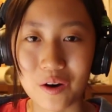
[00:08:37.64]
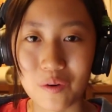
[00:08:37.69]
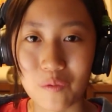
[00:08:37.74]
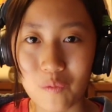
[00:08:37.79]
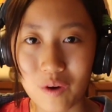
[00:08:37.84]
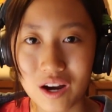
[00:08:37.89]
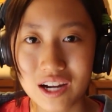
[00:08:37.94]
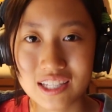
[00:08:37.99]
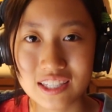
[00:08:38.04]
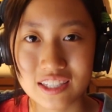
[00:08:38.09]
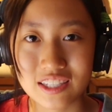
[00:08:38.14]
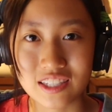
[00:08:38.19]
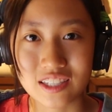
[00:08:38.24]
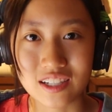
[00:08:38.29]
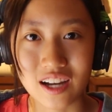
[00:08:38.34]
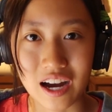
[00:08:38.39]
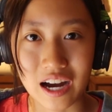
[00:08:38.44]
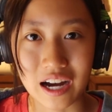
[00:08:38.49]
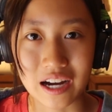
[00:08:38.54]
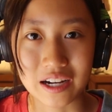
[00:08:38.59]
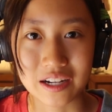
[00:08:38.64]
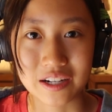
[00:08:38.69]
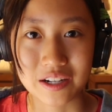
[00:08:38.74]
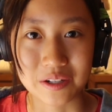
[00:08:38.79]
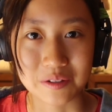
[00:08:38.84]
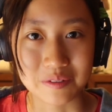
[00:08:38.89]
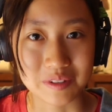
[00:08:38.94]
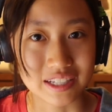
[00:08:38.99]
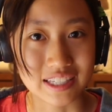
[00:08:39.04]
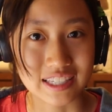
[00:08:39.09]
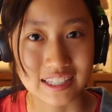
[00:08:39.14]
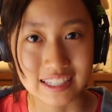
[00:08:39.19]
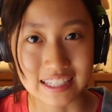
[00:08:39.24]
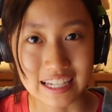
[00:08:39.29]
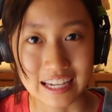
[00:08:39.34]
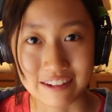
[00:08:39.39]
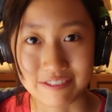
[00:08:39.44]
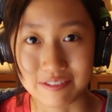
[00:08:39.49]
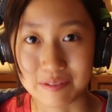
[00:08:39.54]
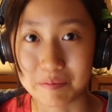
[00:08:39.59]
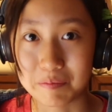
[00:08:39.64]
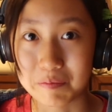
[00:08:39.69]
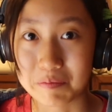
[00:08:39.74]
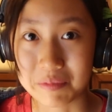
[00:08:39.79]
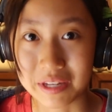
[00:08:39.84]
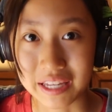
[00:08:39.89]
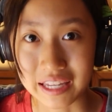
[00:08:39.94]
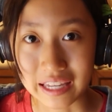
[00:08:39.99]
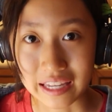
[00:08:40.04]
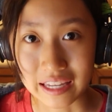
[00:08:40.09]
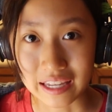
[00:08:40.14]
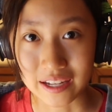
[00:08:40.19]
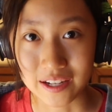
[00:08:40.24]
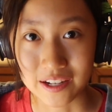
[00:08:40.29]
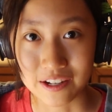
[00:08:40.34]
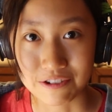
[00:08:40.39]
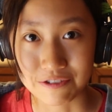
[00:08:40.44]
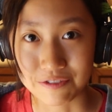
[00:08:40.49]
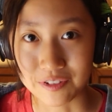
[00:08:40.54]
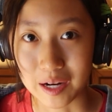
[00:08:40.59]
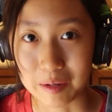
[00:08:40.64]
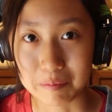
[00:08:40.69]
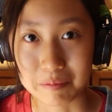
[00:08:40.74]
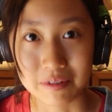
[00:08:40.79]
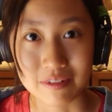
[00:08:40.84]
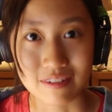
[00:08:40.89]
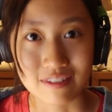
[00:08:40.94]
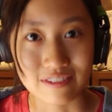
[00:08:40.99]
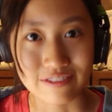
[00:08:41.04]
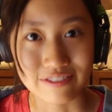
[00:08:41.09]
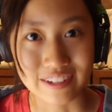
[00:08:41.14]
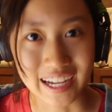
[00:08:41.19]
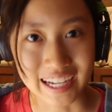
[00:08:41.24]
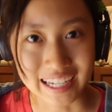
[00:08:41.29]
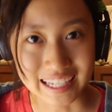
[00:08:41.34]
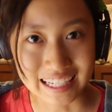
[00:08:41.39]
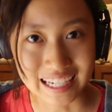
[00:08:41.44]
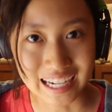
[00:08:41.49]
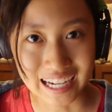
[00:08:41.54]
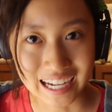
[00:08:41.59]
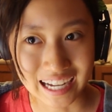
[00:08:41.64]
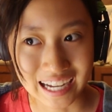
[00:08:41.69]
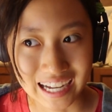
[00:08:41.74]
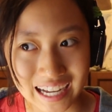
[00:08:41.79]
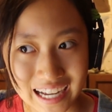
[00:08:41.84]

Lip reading: what song would save me from Vecna?